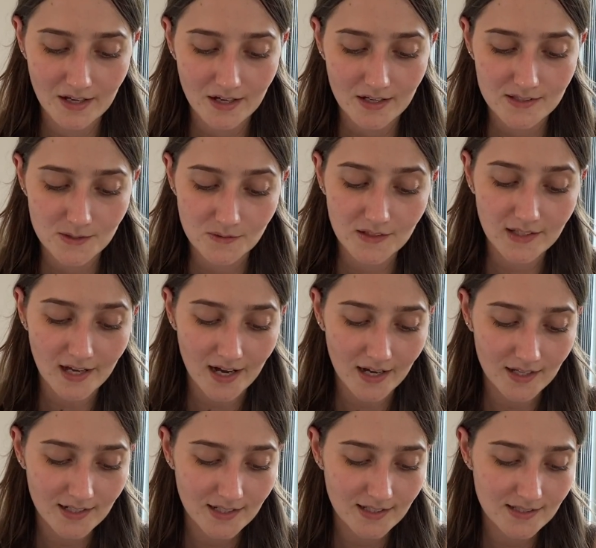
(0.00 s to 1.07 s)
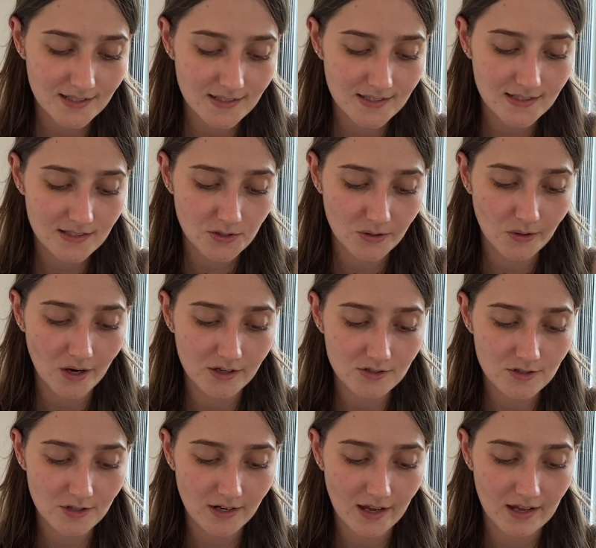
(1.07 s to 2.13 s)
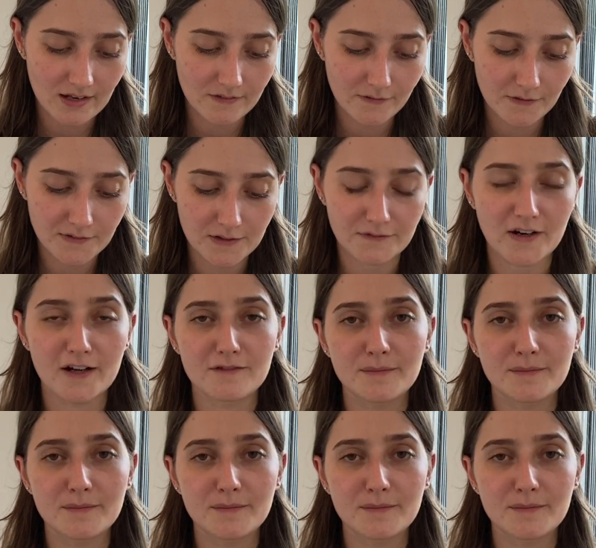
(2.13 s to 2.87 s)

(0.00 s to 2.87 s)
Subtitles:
So the yarn is 255